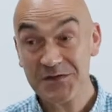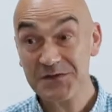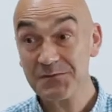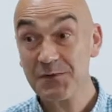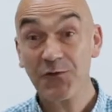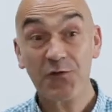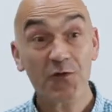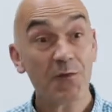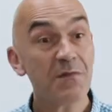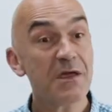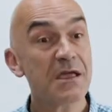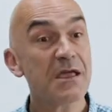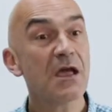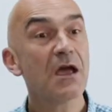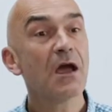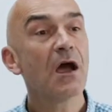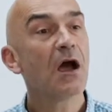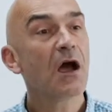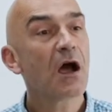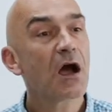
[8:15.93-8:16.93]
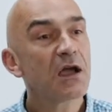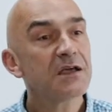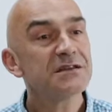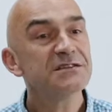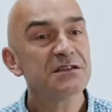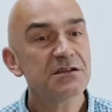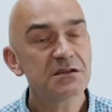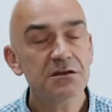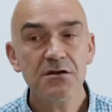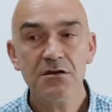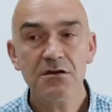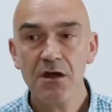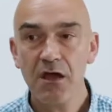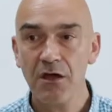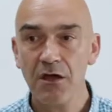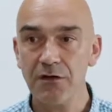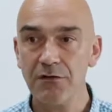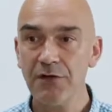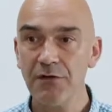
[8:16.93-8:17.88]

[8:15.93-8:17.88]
But for me, I didn't know